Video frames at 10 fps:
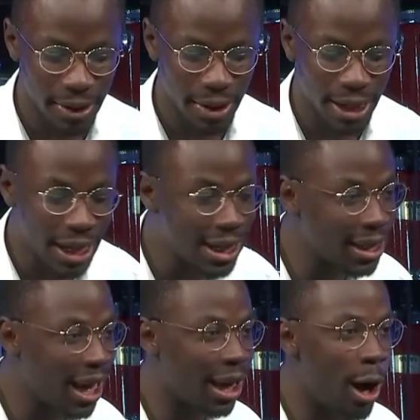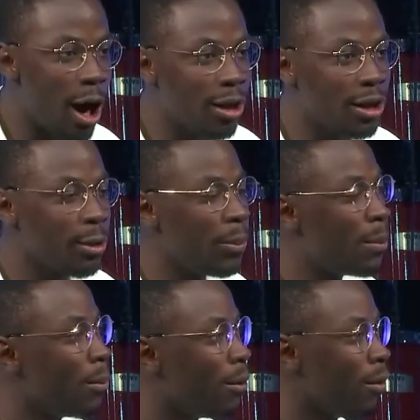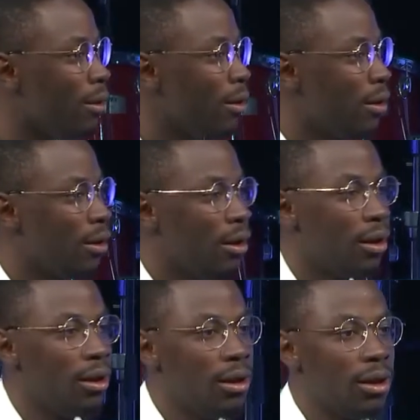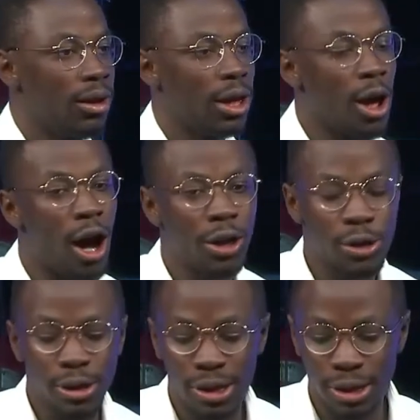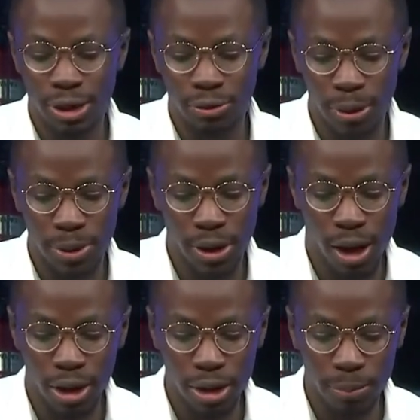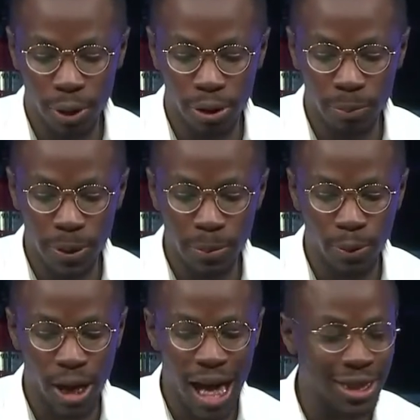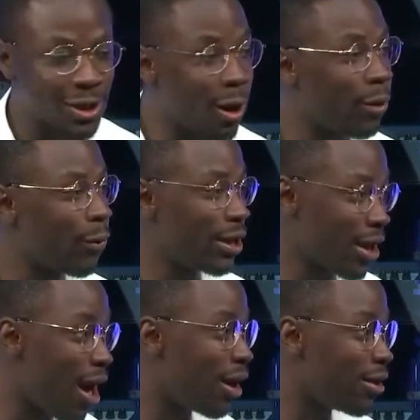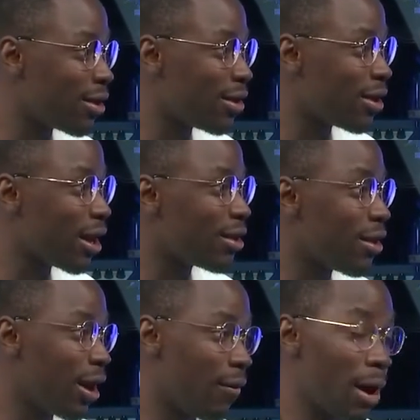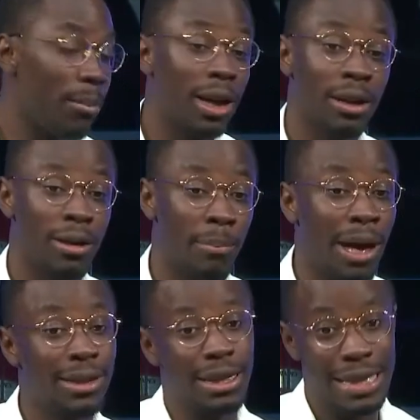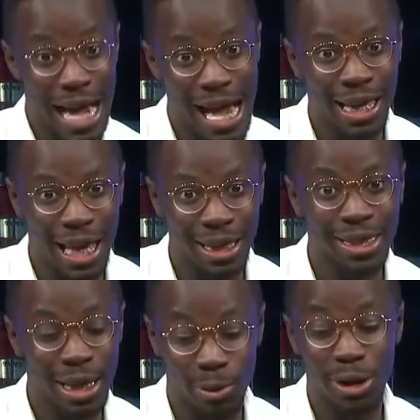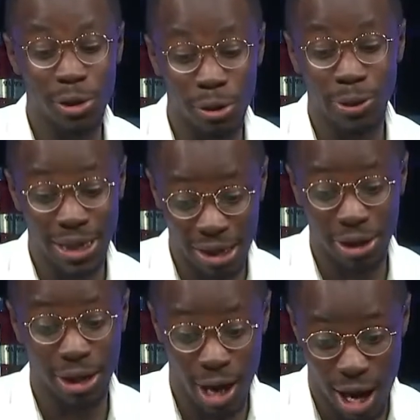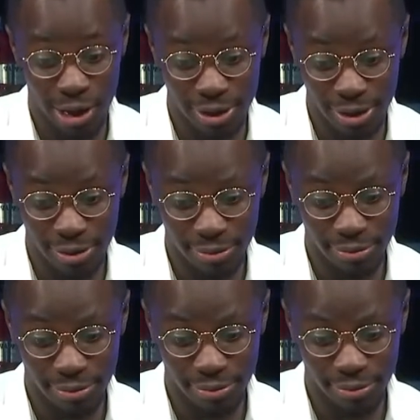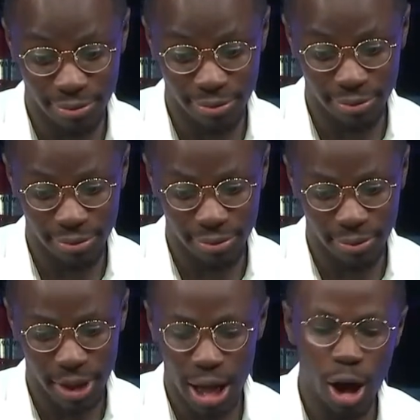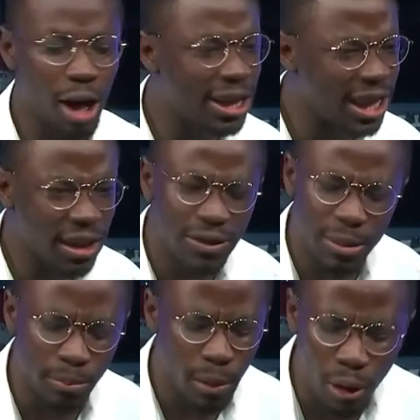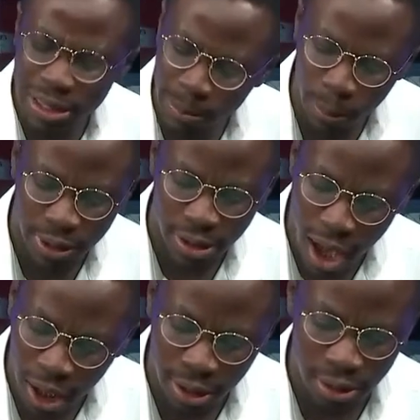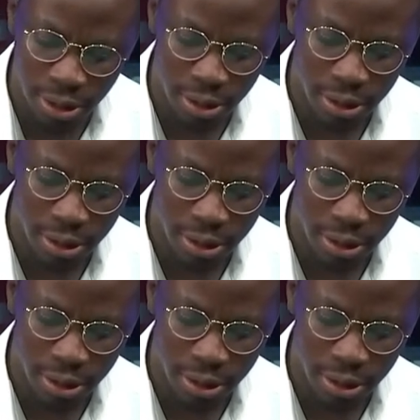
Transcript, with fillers: Gideon, like all other people, that God uses in scripture, all the broken people ask God for signs. He says, Look, if I'm about to die, at least I want to know it was actually God. And God gives him multiple signs.